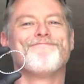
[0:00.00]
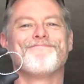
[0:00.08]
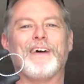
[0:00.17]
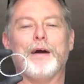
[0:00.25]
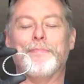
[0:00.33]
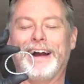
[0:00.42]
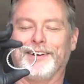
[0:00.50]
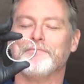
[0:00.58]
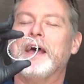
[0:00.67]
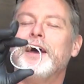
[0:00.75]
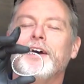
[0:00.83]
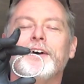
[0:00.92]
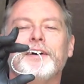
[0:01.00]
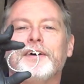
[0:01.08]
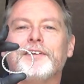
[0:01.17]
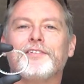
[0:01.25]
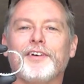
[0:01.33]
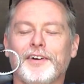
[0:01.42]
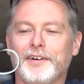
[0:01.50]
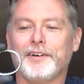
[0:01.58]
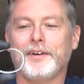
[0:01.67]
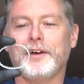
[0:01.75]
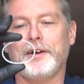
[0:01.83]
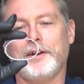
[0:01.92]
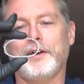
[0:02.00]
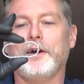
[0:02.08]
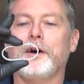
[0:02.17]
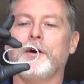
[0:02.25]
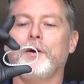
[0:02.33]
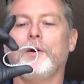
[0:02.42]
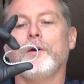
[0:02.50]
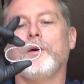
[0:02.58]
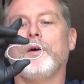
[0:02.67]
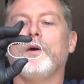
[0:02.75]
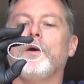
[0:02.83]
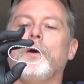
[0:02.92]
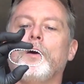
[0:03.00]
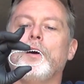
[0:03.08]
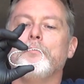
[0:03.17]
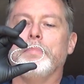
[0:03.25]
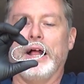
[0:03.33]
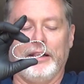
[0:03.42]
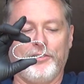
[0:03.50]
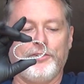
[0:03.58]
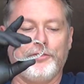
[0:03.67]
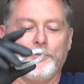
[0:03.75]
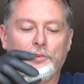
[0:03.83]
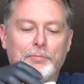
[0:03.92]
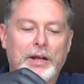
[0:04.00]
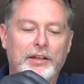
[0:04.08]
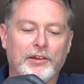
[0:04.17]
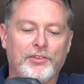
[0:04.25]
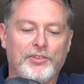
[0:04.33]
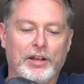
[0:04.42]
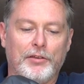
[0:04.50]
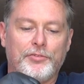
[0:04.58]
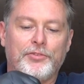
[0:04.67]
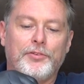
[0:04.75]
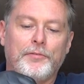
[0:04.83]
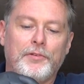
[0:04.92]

I'm back. The belts, the belt itself.